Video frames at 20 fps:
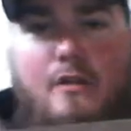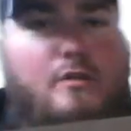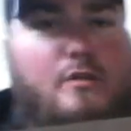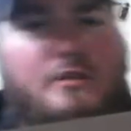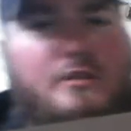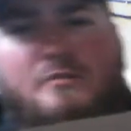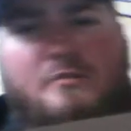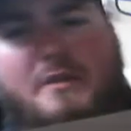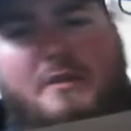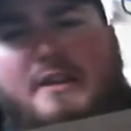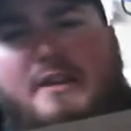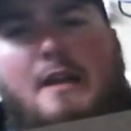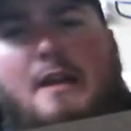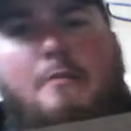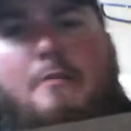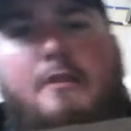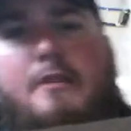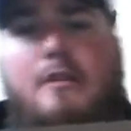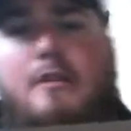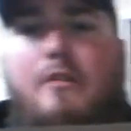always use my
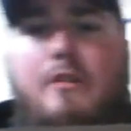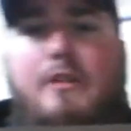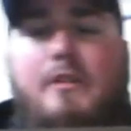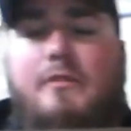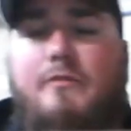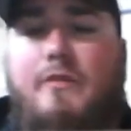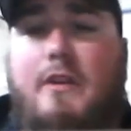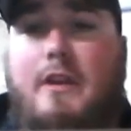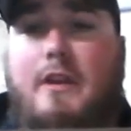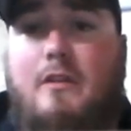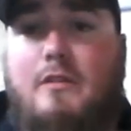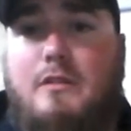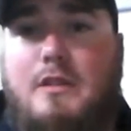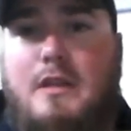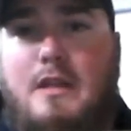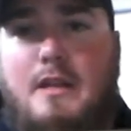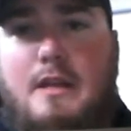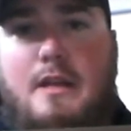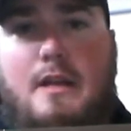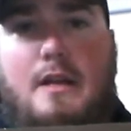tablet to do these videos,
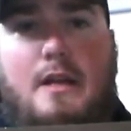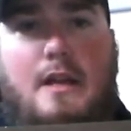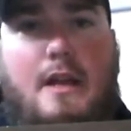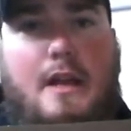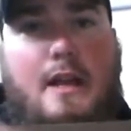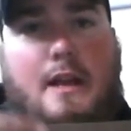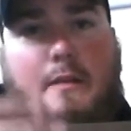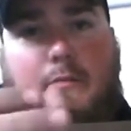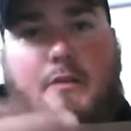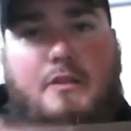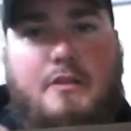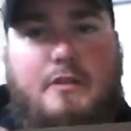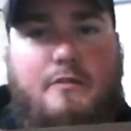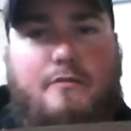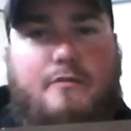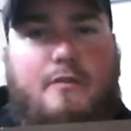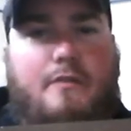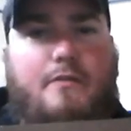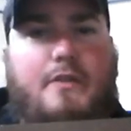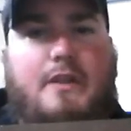and I'm using the
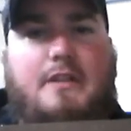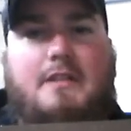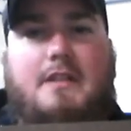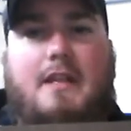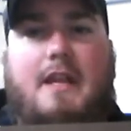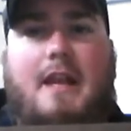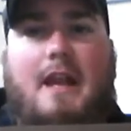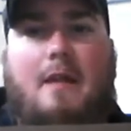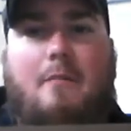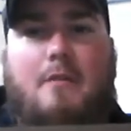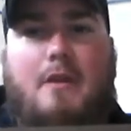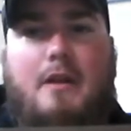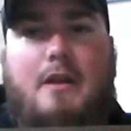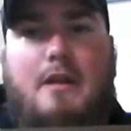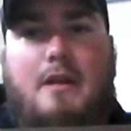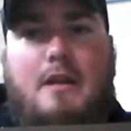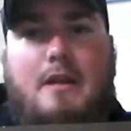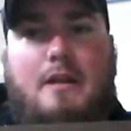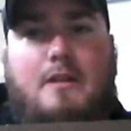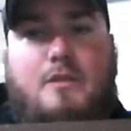front facing camera
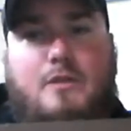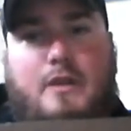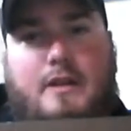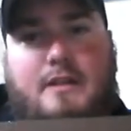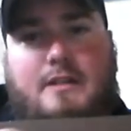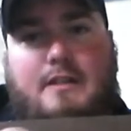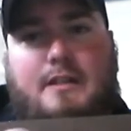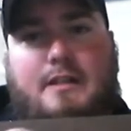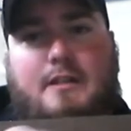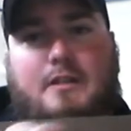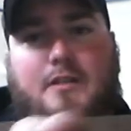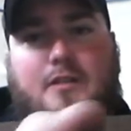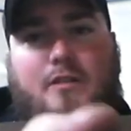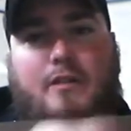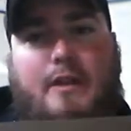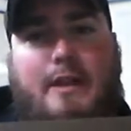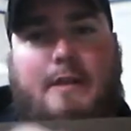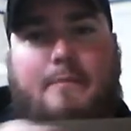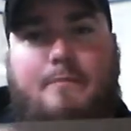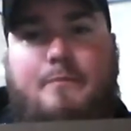so I can see the
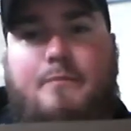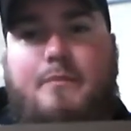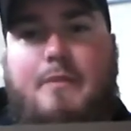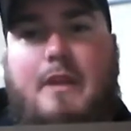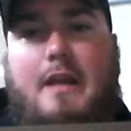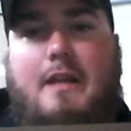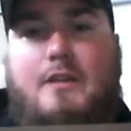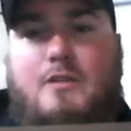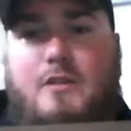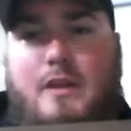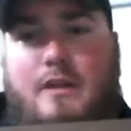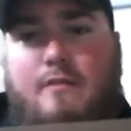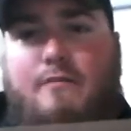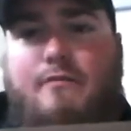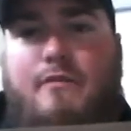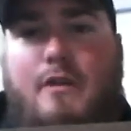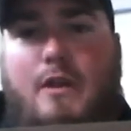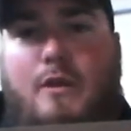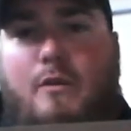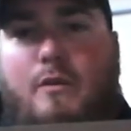screen and so I can
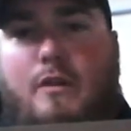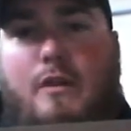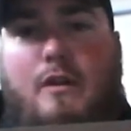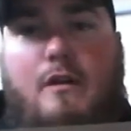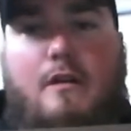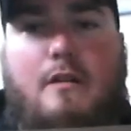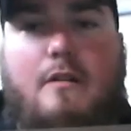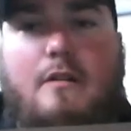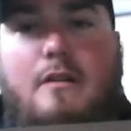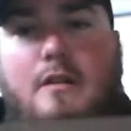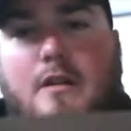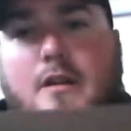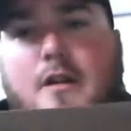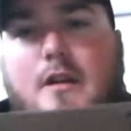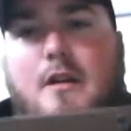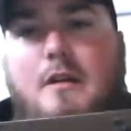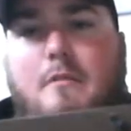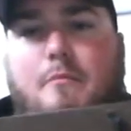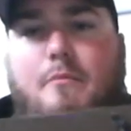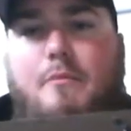follow along,
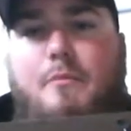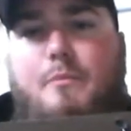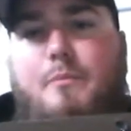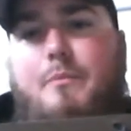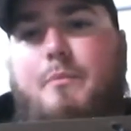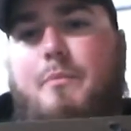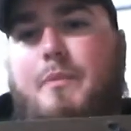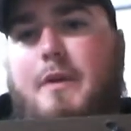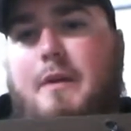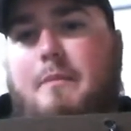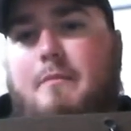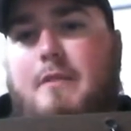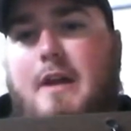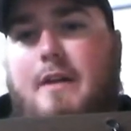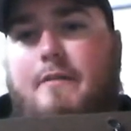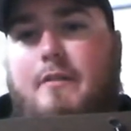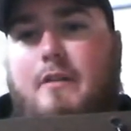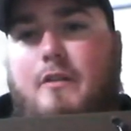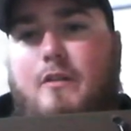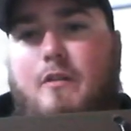but I'm
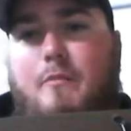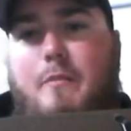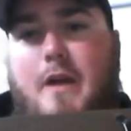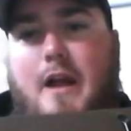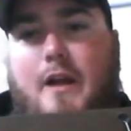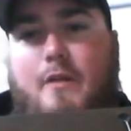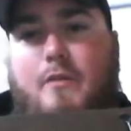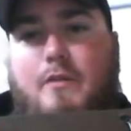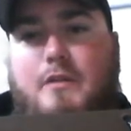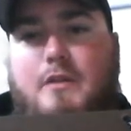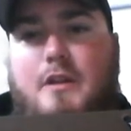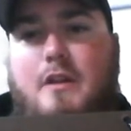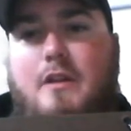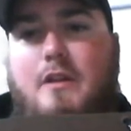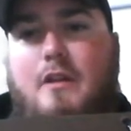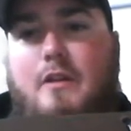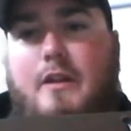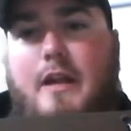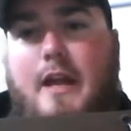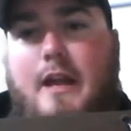having to do it backwards.
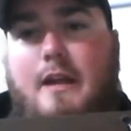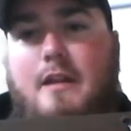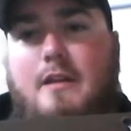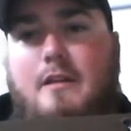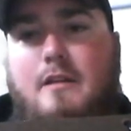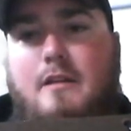Okay,